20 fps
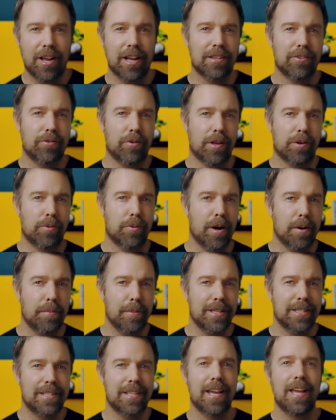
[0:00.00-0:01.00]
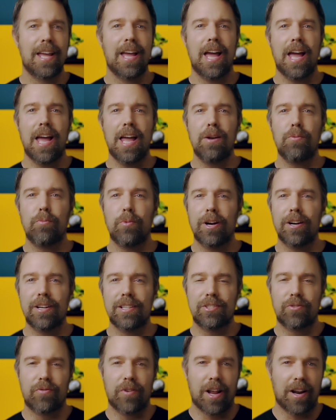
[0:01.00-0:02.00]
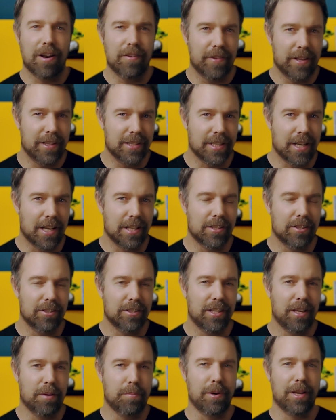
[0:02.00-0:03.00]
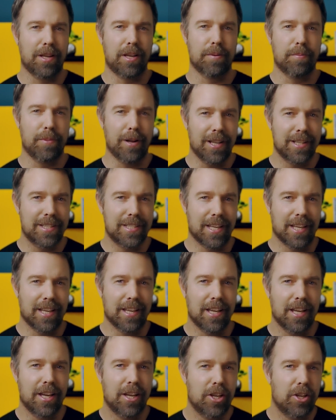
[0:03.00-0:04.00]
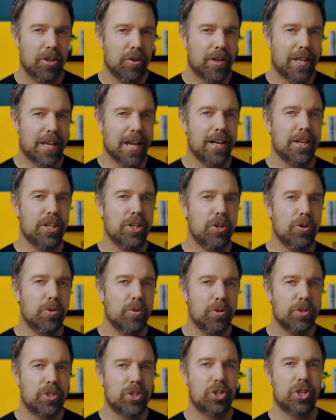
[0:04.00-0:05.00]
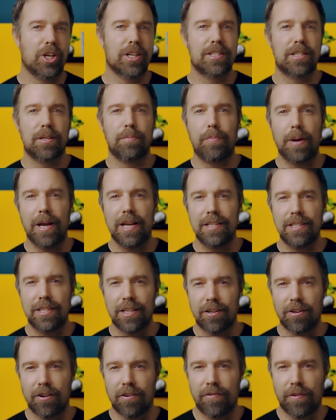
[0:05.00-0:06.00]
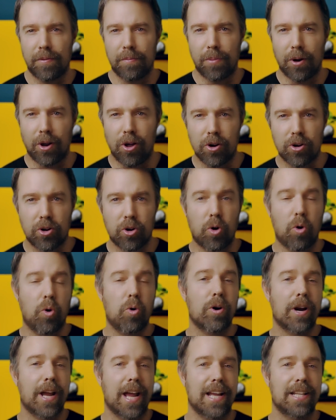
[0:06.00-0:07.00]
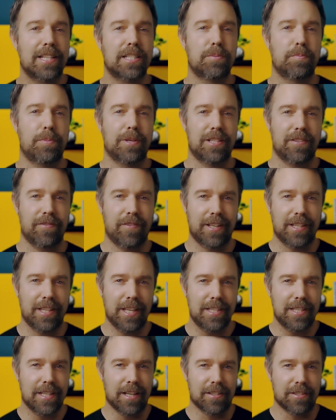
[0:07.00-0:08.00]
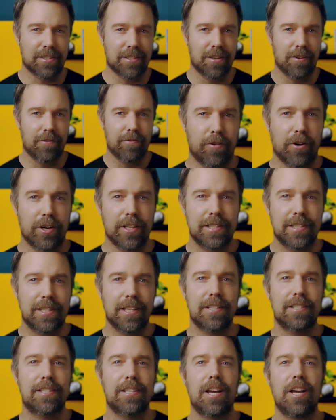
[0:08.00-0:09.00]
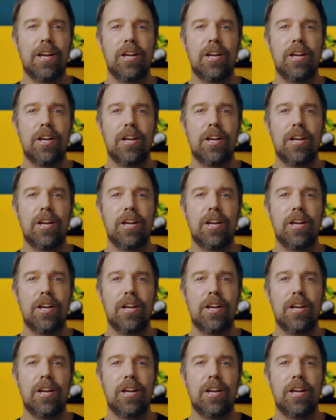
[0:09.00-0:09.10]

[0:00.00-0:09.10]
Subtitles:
under requirements and where it's relevant under the applicability. You can use just the basic of a block or add specific details. For instance,